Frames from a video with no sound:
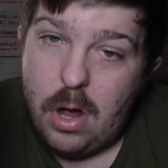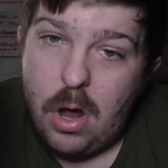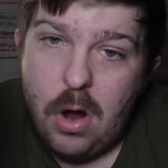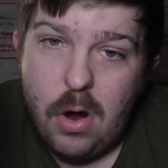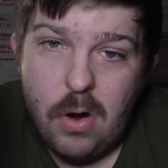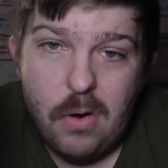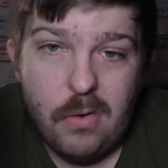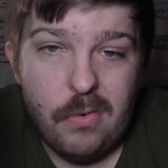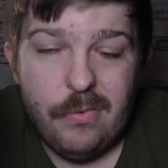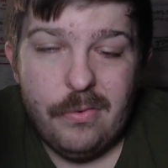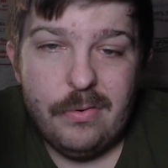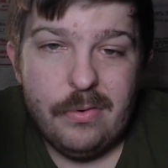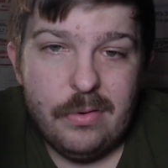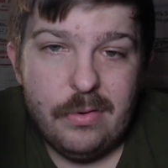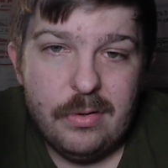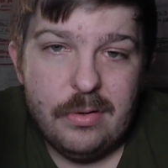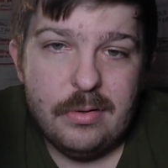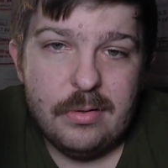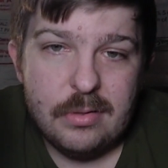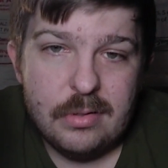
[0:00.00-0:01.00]
Oh,
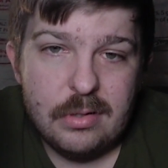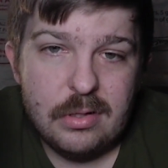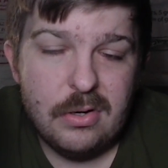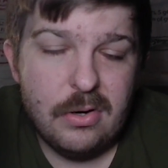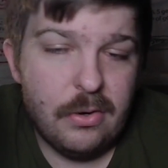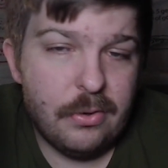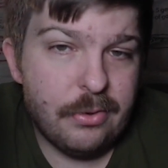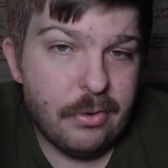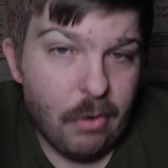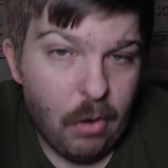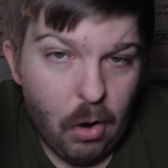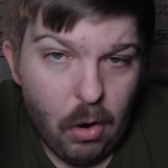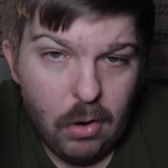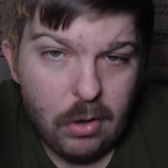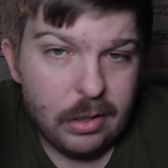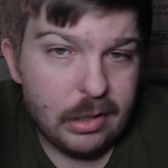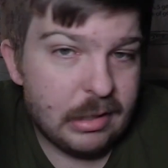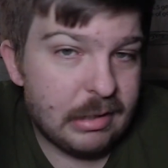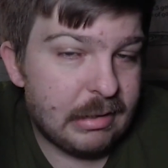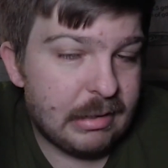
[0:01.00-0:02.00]
you know, there
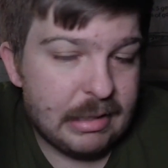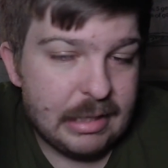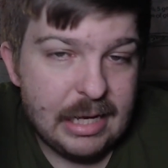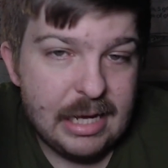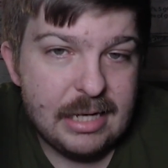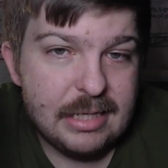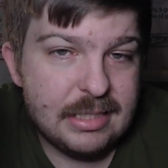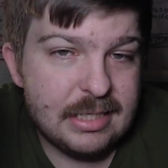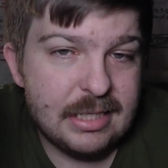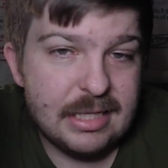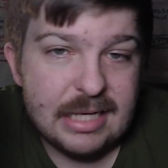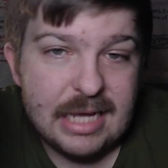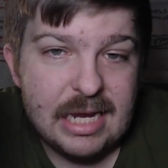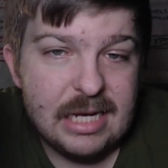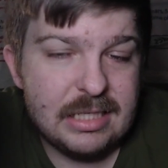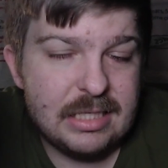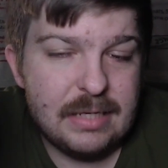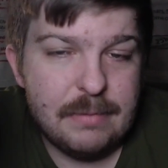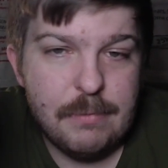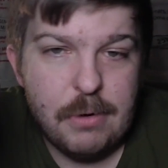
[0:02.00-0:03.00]
are kids in the
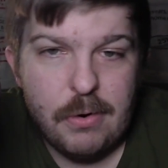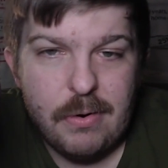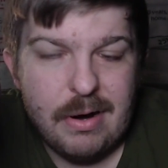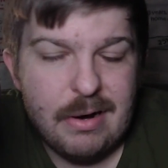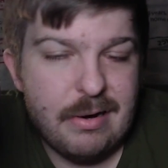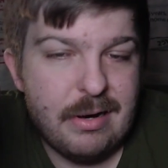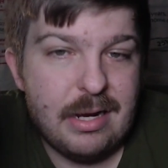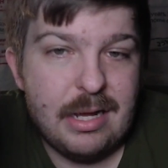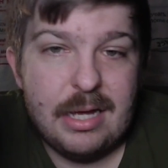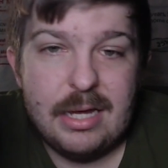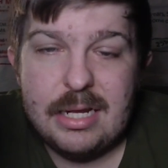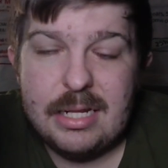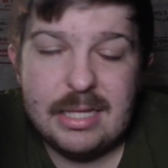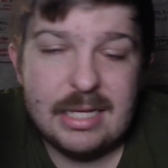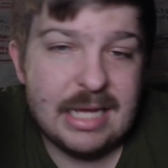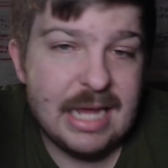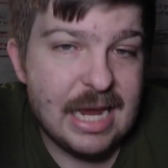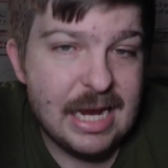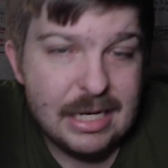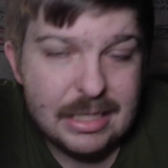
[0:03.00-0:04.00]
KCMO area,
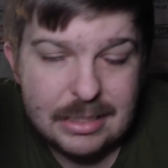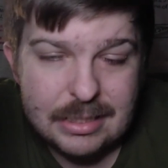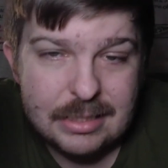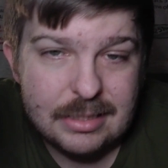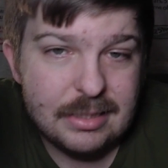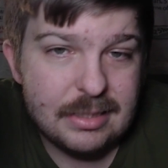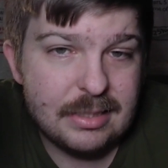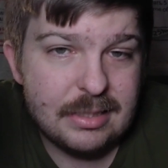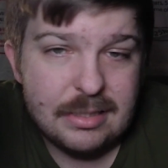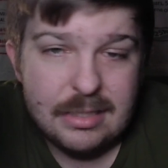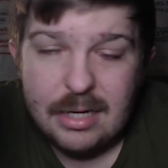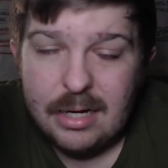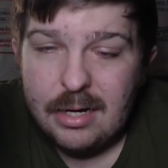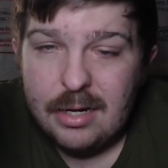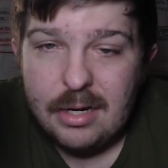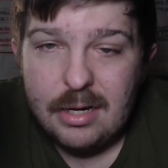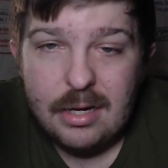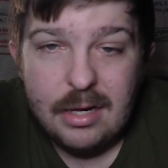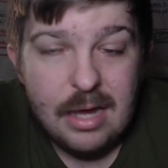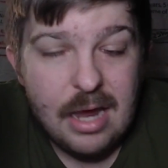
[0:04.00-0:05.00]
in the Kansas
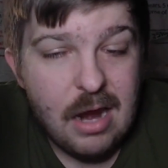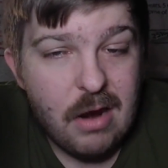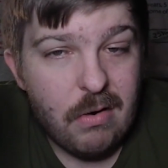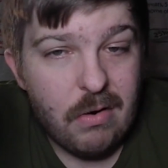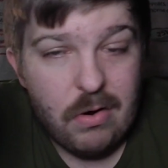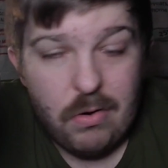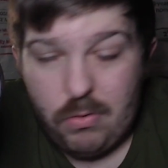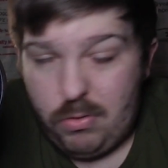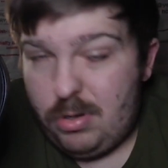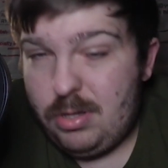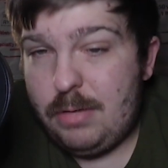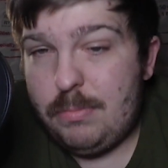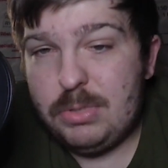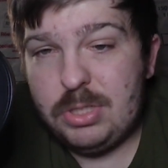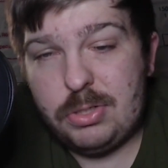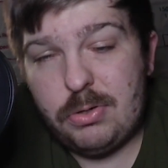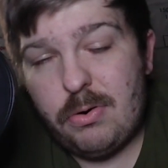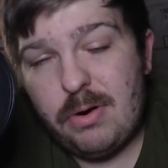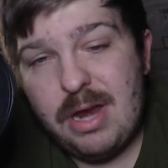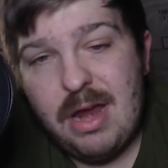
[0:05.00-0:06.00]
area, or in the
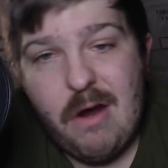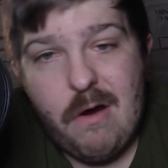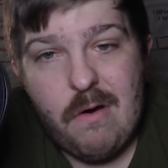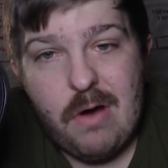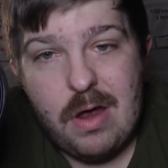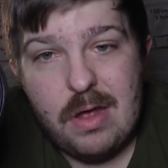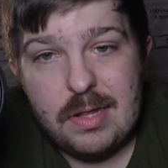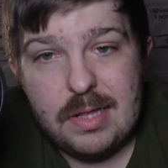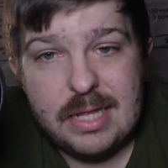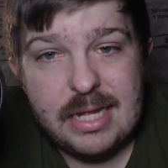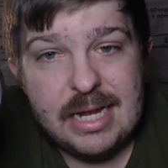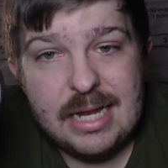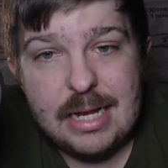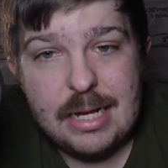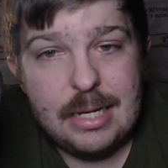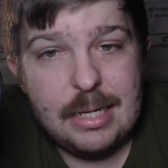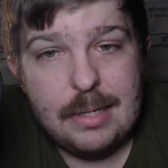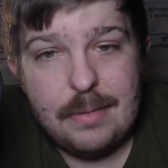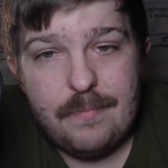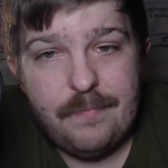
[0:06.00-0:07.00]
Missouri area
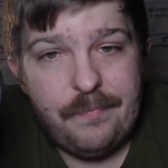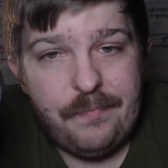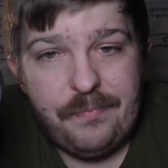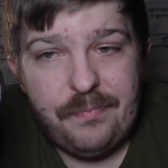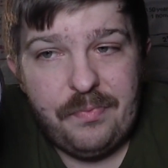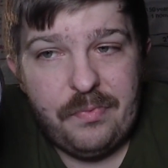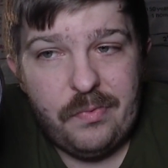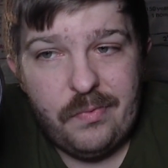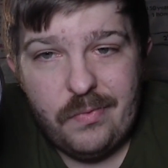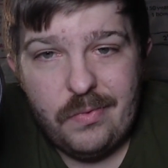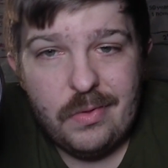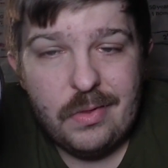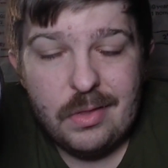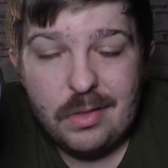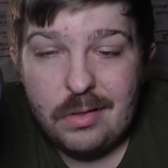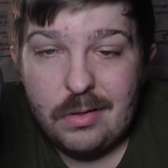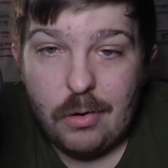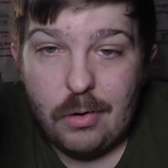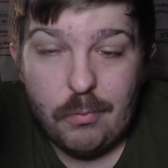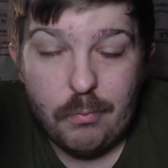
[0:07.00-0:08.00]
that
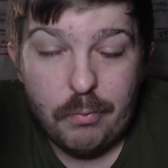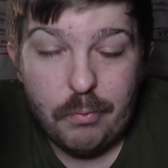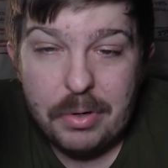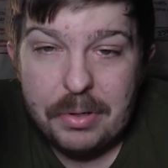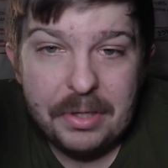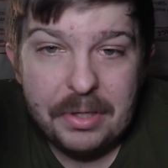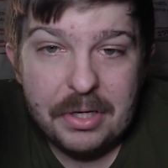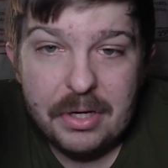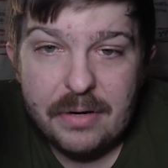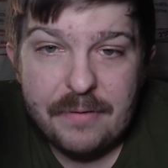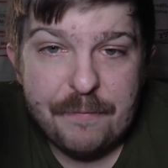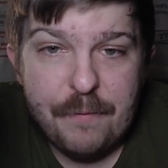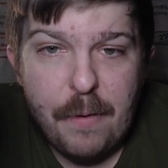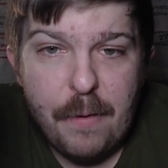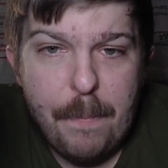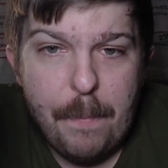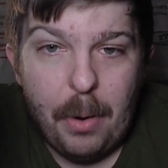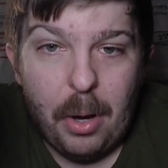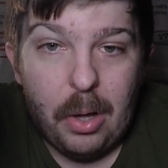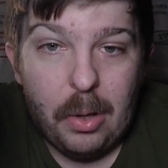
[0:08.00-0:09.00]
are really good at
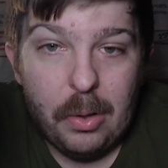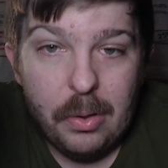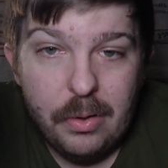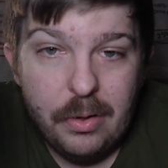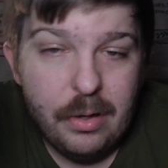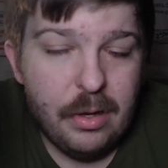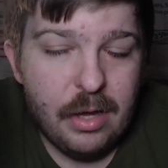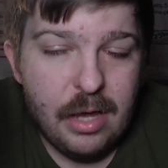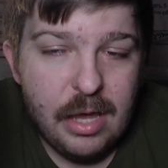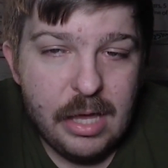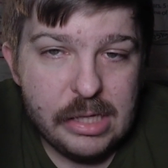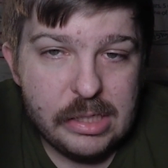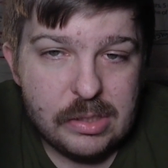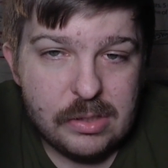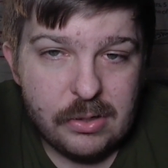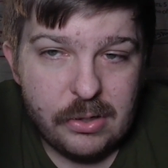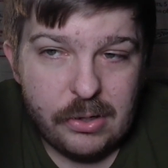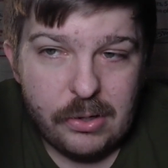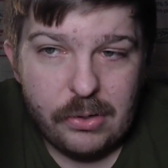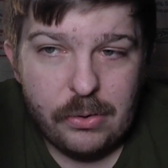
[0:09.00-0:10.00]
football.
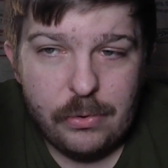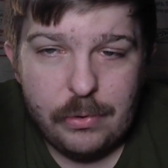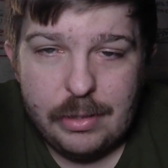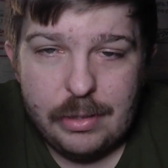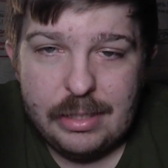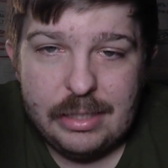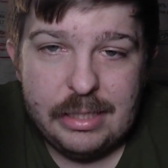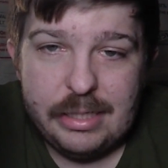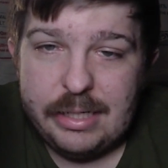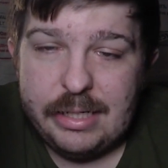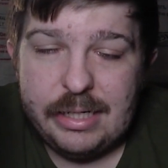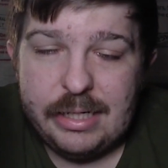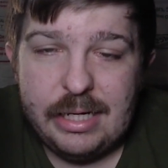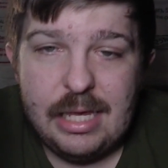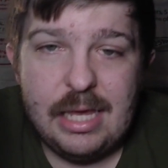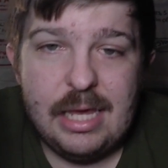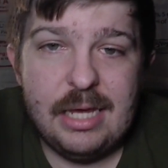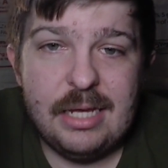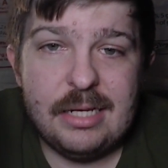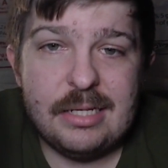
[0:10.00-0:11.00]
So
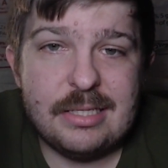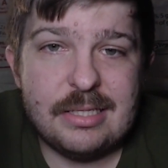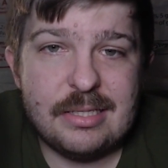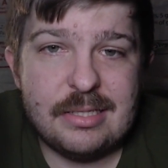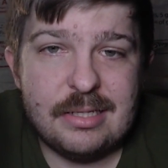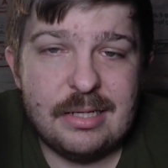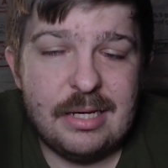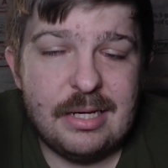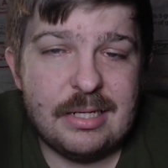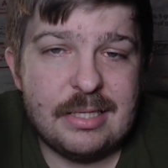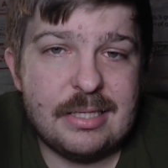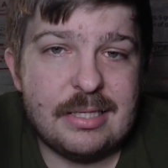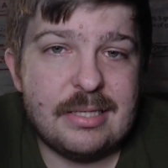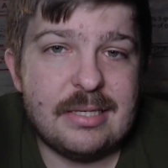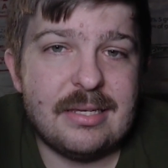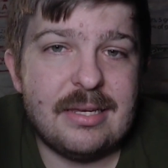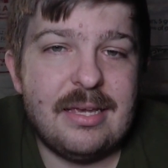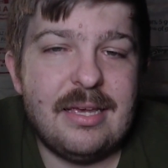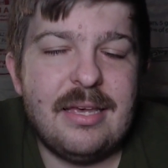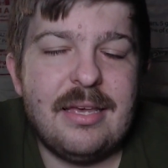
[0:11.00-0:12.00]
it's
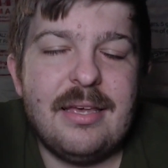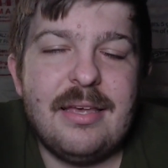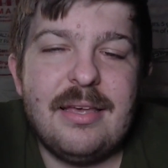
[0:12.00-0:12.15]
it's